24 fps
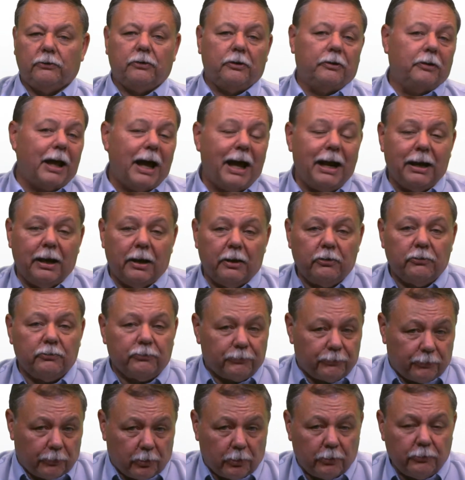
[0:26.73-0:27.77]
And that is,
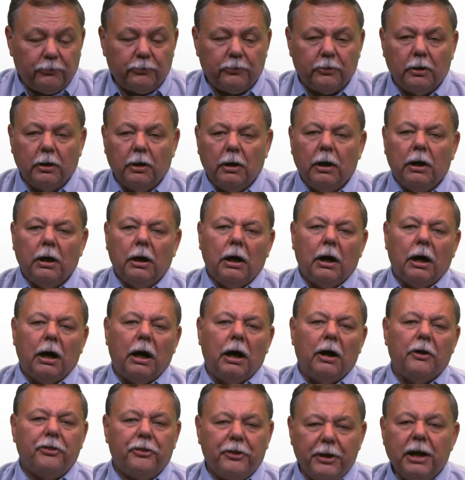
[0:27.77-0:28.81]
first,
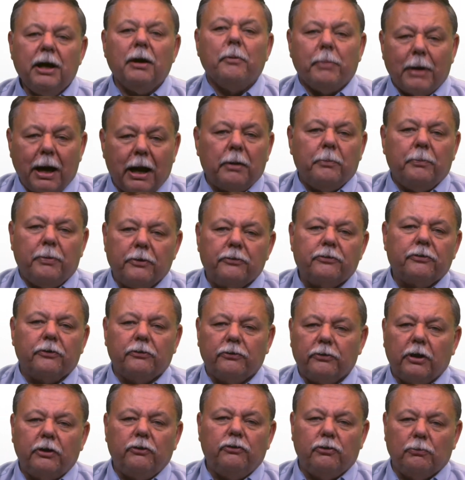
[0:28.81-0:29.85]
think about a business
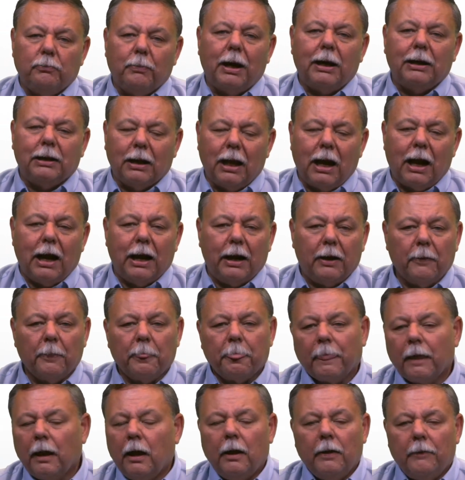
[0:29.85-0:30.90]
that you might like.
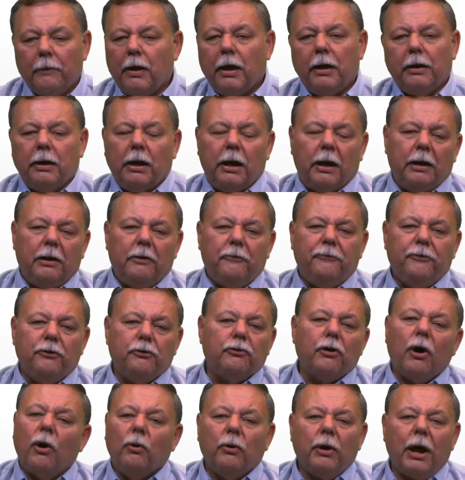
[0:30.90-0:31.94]
And if you
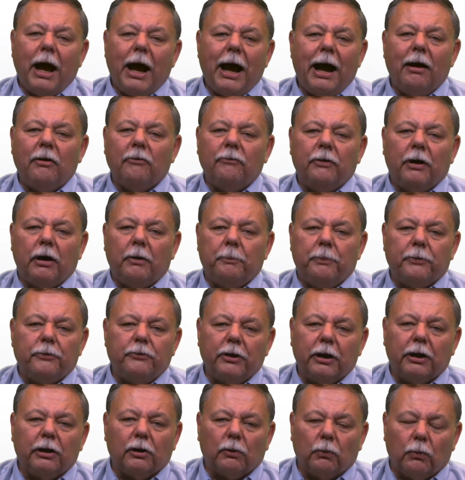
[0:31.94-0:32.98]
don't have a
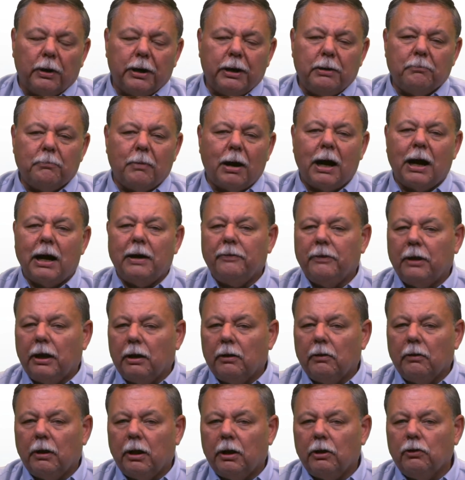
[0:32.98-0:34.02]
particular one in mind
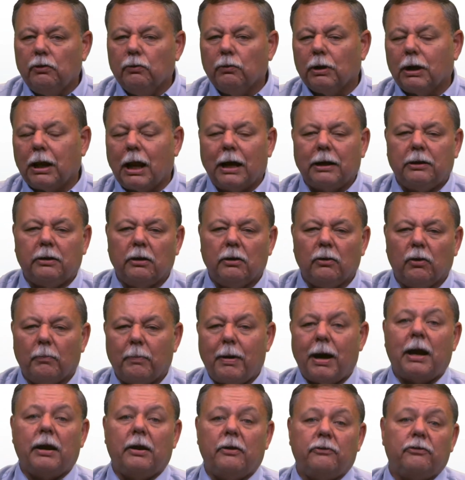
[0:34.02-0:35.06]
that you would like to know
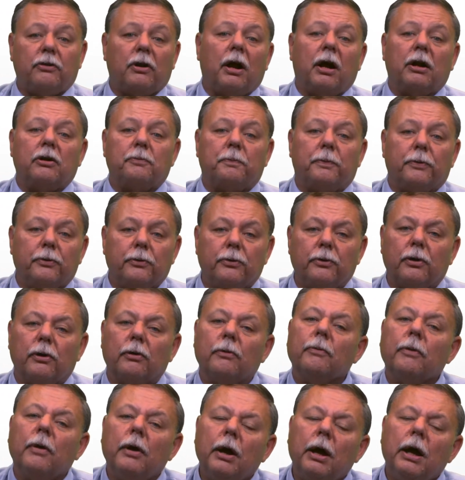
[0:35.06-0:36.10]
about as an entrepreneur,
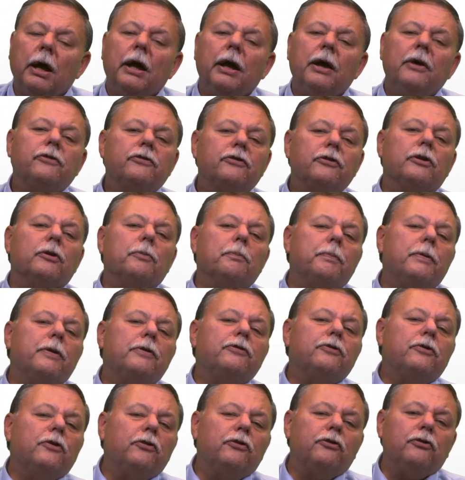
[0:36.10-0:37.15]
is there a
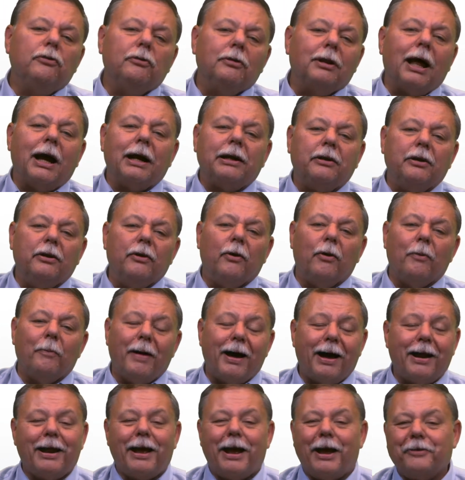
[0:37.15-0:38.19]
business you'd like to know
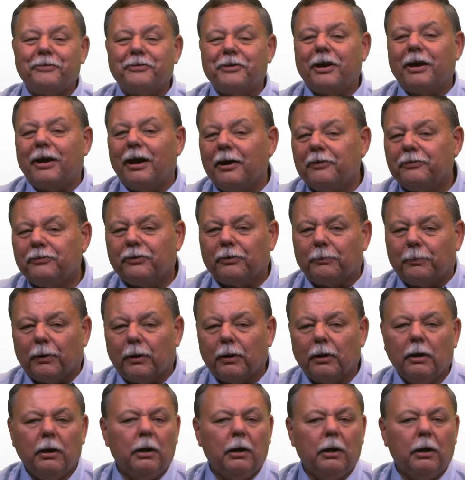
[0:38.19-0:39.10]
about as a customer?